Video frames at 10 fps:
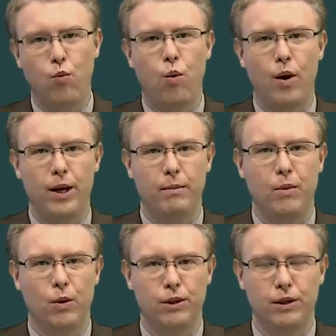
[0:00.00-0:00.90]
what
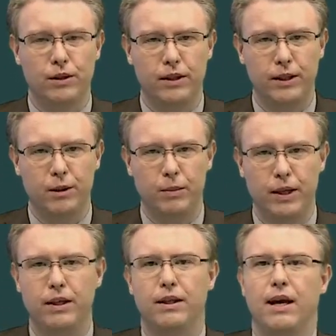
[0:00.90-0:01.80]
emotions need to
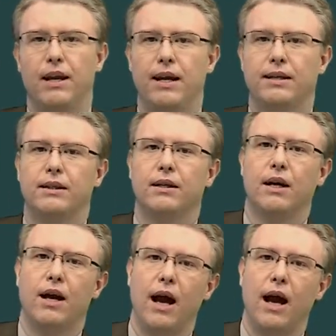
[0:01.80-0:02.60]
be in that letter